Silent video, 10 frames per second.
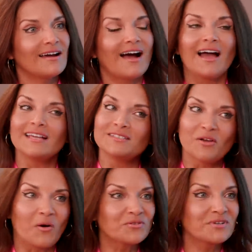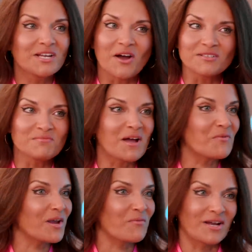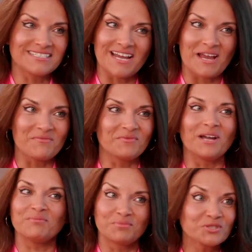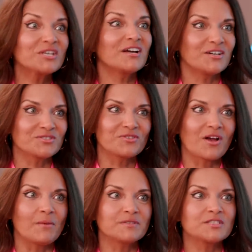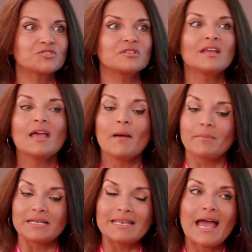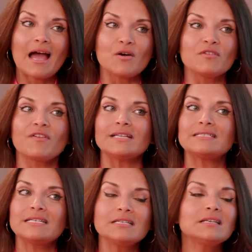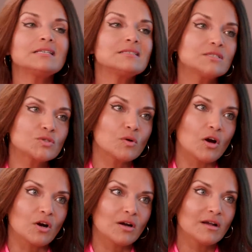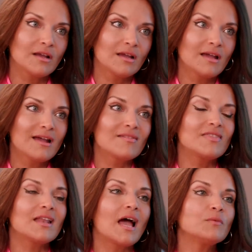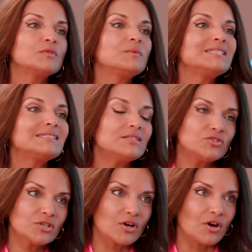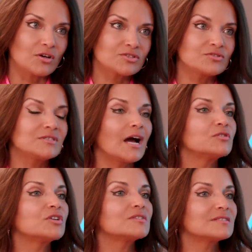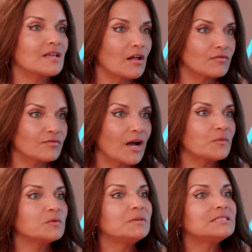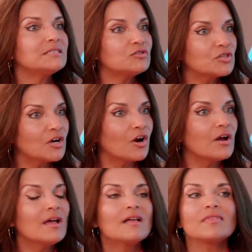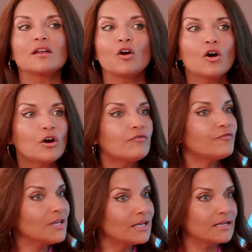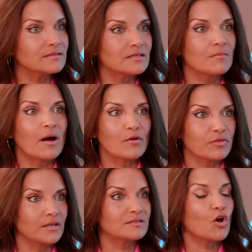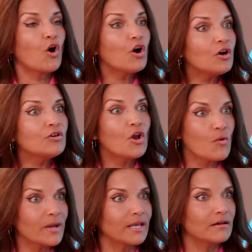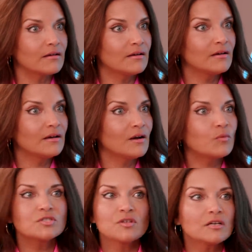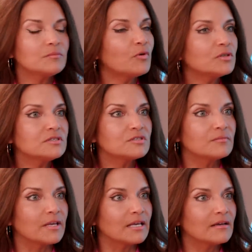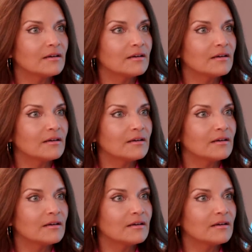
I had already gotten my way one time by mm. pushing her into the competition. But now, if I didn't listen to her, then I would be teaching her to doubt herself. I would be teaching her that her feelings about things, her knowing, was not important to me.